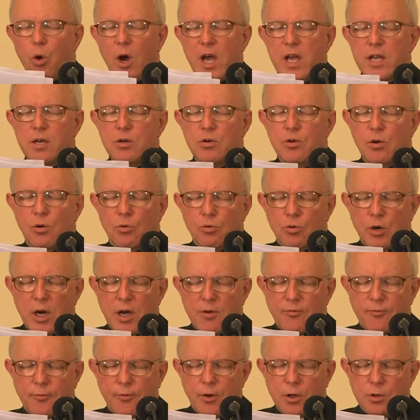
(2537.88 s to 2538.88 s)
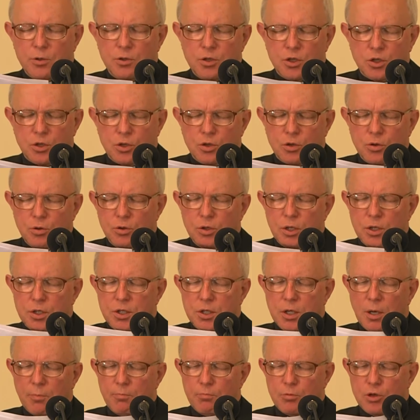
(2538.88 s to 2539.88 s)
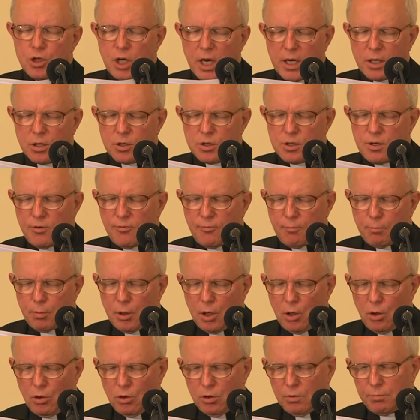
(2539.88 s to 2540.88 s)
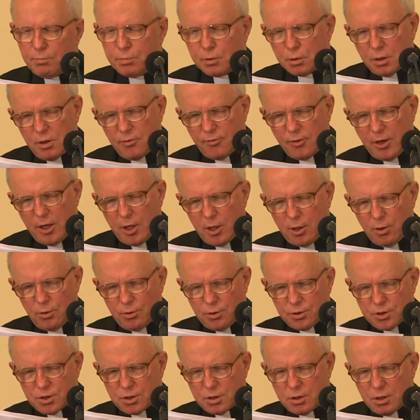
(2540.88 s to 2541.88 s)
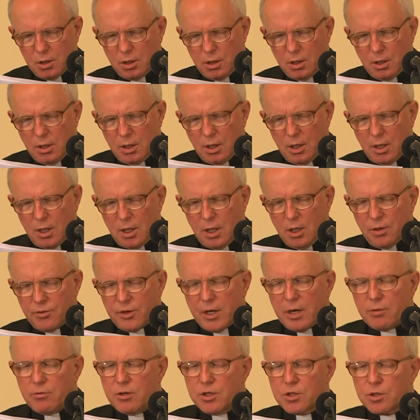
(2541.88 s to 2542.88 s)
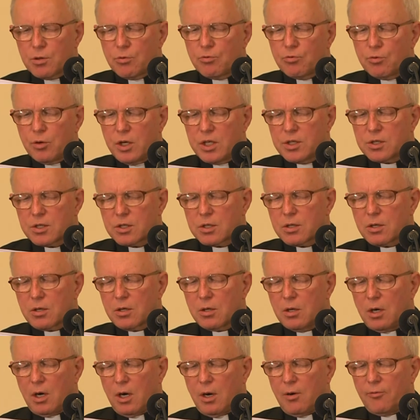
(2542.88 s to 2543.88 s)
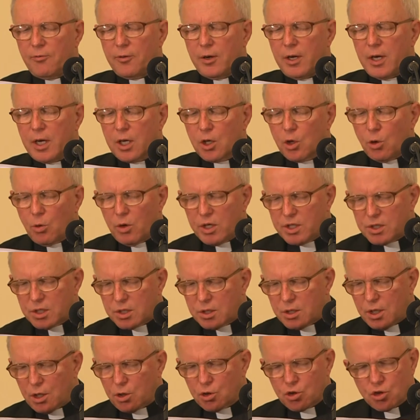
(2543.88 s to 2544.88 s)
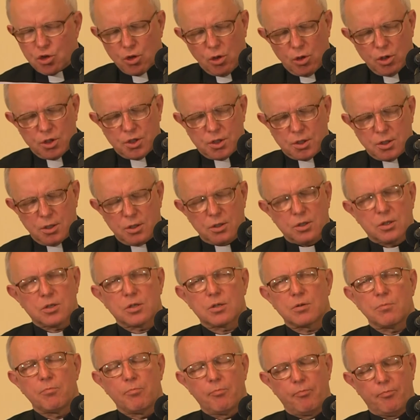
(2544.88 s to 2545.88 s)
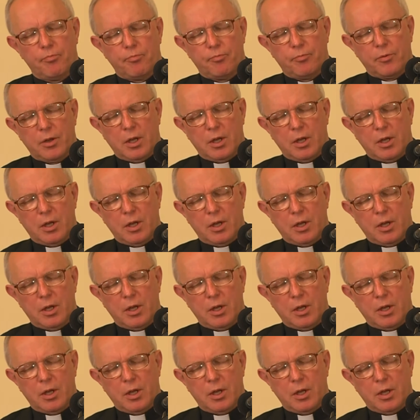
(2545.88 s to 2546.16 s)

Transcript: when reference to the subjective pole prevails, there is a risk of egoistic choices.